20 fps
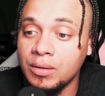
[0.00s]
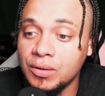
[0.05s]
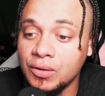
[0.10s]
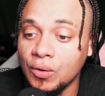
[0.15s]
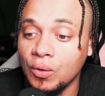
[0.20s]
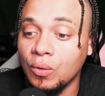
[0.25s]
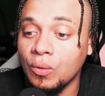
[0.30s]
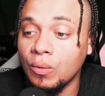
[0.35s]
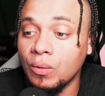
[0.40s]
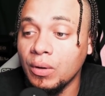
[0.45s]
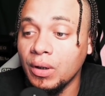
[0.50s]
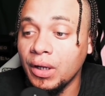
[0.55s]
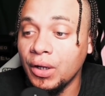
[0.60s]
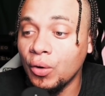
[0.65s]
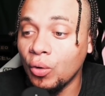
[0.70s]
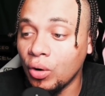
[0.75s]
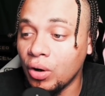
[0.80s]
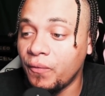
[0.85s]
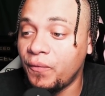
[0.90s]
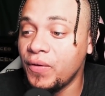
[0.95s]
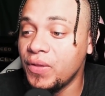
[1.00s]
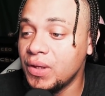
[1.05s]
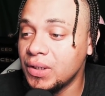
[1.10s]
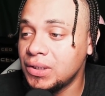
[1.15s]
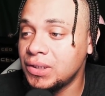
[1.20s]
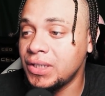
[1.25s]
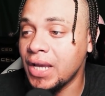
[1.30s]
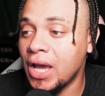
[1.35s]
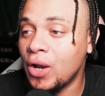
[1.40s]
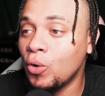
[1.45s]
So in order for this
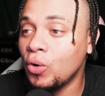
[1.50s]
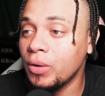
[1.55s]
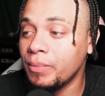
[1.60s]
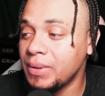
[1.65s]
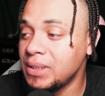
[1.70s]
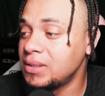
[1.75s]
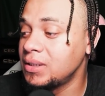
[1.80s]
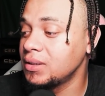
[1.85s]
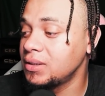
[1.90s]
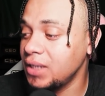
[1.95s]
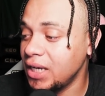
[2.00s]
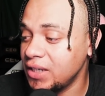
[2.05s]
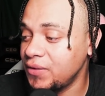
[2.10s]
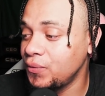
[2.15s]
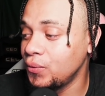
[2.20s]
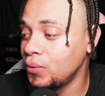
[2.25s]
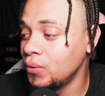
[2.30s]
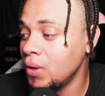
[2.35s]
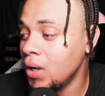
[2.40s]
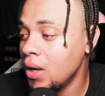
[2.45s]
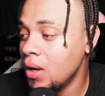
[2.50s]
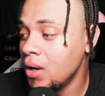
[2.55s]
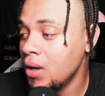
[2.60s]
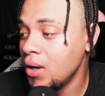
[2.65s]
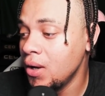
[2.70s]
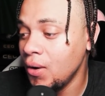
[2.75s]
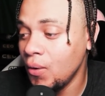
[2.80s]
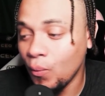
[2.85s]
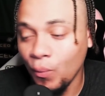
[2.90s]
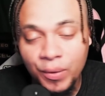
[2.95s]
channel to be successful,
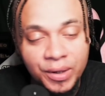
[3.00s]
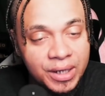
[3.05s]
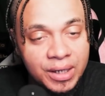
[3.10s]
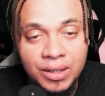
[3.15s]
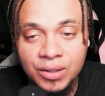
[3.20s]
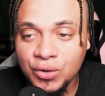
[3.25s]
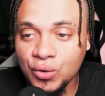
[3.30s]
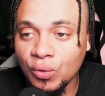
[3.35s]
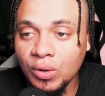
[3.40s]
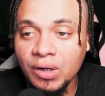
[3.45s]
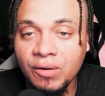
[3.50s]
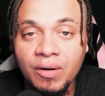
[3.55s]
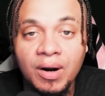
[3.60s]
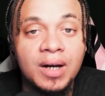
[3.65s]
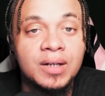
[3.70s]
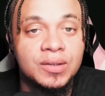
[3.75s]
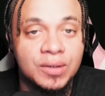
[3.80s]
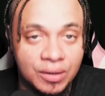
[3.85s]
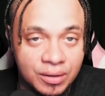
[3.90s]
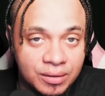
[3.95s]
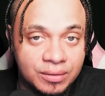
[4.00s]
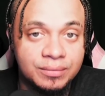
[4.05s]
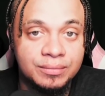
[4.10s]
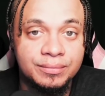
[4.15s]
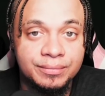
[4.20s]
we need a Julie Roxhart.